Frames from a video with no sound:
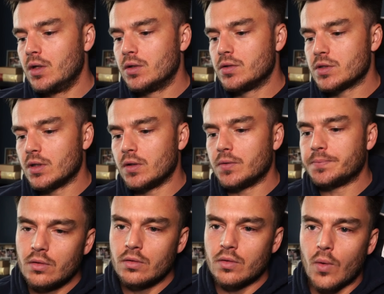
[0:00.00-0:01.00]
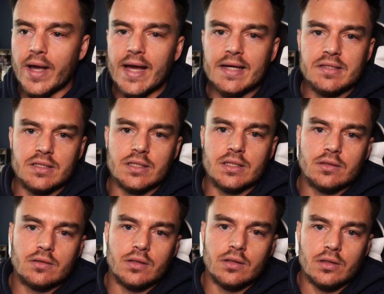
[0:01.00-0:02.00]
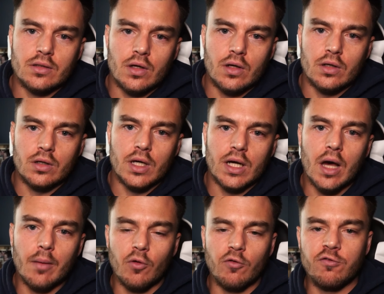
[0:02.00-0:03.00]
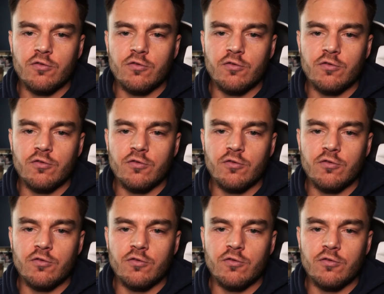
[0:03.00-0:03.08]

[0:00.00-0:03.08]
So the way I see it, there are a couple